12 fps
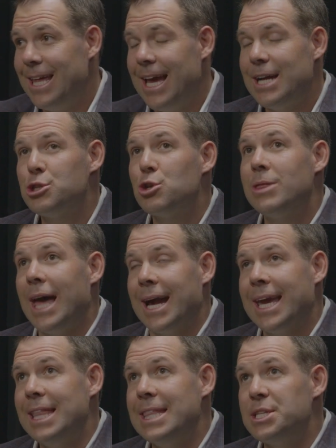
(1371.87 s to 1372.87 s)
And so
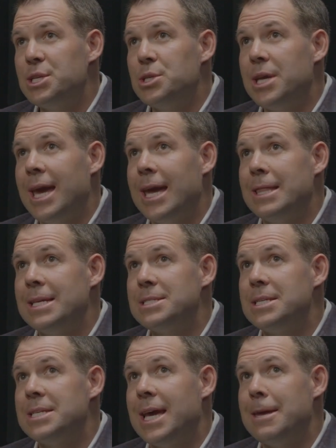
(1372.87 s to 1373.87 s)
again, this
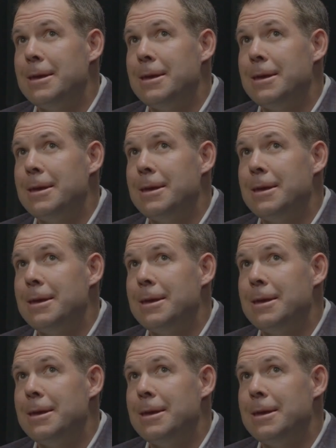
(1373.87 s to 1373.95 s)
is